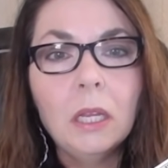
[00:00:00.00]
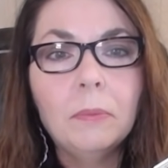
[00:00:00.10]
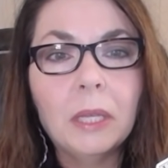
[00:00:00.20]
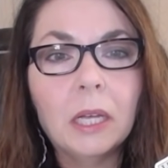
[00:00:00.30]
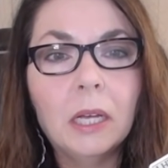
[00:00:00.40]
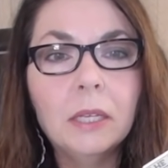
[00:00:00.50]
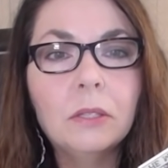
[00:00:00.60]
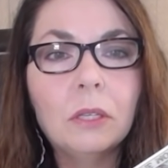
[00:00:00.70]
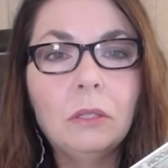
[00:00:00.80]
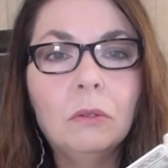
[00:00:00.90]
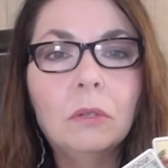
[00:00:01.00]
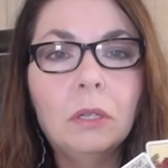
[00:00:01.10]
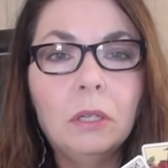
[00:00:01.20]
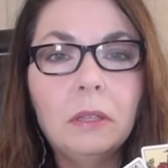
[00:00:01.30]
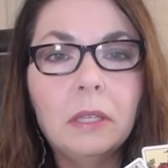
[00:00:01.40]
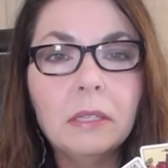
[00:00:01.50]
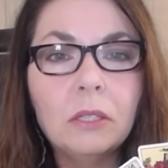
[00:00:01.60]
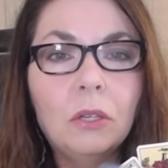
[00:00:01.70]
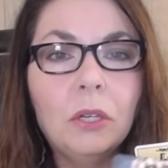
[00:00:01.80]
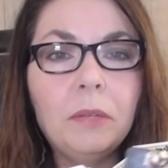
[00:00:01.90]
because you could,
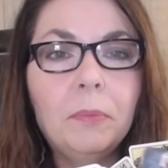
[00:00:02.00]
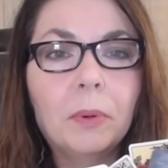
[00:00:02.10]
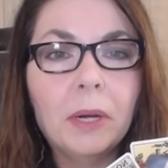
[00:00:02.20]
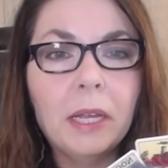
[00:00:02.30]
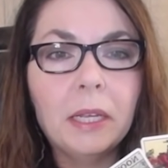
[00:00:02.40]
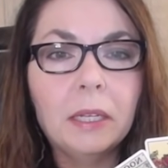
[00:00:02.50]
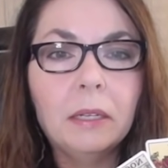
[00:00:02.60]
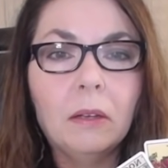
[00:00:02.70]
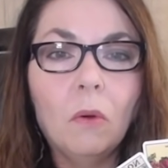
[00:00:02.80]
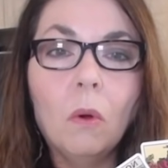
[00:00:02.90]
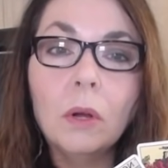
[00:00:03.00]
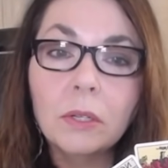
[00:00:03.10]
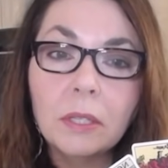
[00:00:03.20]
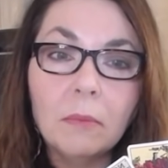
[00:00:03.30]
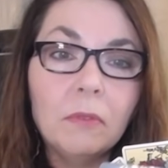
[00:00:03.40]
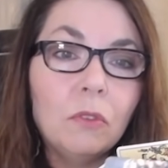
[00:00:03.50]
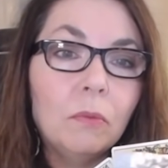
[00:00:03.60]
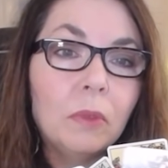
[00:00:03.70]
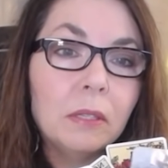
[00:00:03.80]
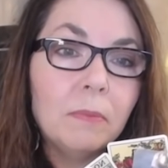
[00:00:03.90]
this could bring, or some of
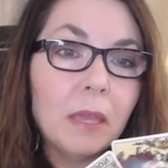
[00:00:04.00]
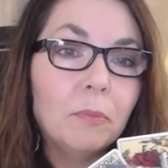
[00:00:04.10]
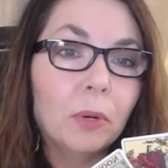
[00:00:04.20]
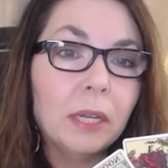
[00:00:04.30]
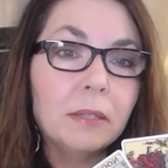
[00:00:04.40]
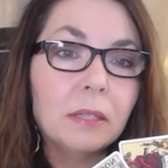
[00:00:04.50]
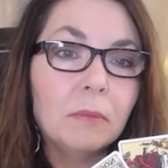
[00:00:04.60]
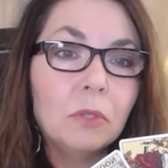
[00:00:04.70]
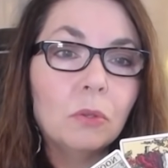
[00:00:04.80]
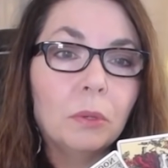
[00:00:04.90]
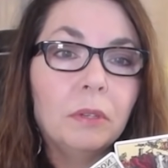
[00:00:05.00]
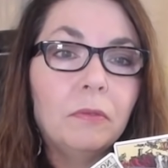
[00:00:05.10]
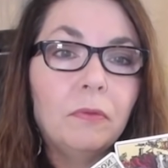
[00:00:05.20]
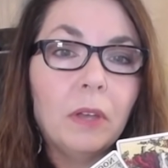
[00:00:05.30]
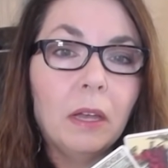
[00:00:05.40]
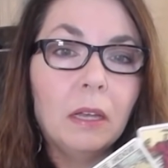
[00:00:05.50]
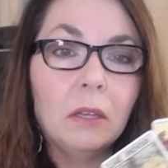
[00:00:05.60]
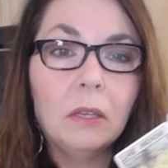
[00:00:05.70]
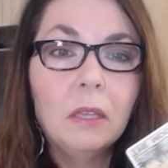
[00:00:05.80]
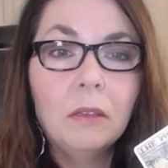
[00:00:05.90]
you, this may bring some sort of
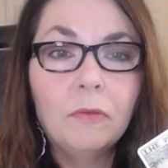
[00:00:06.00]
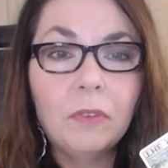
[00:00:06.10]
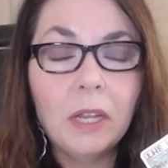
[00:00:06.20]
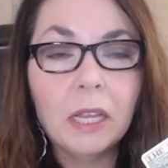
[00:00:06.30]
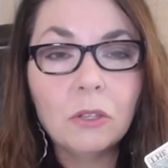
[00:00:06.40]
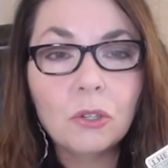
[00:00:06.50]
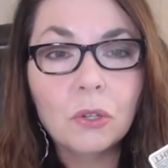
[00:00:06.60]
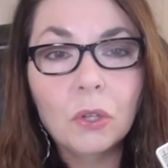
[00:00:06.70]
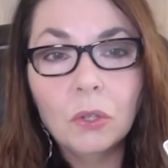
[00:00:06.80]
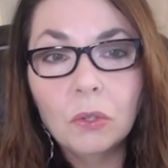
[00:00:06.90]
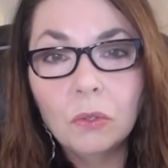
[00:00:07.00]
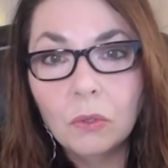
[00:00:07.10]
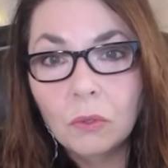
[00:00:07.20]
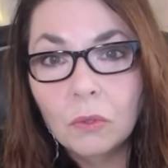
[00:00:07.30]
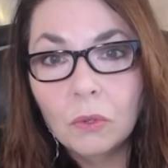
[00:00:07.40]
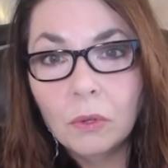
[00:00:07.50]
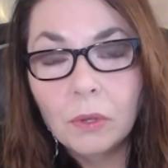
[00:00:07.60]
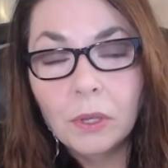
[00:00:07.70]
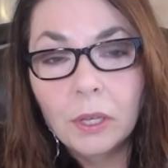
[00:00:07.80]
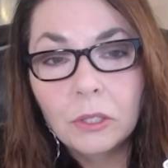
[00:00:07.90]
financial
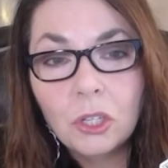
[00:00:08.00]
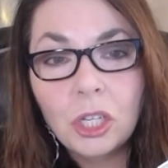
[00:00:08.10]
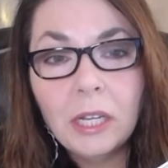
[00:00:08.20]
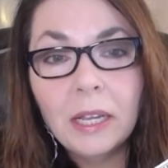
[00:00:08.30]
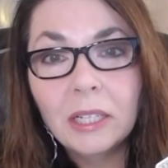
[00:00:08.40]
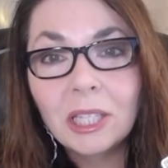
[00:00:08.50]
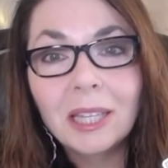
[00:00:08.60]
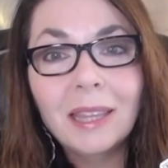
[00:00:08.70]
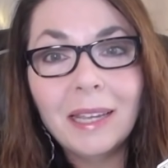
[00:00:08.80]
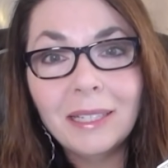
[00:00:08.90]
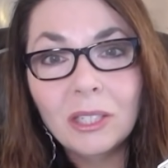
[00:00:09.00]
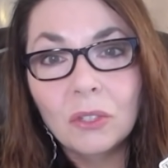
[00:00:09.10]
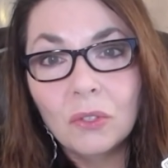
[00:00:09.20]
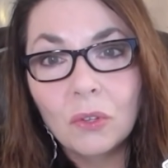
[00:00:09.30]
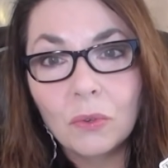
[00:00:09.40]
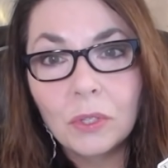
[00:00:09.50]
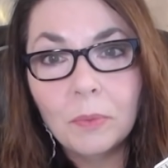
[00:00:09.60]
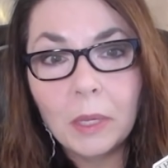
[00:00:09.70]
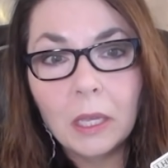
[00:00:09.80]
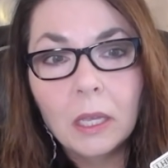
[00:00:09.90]
cheating to light, so to
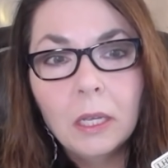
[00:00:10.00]
speak.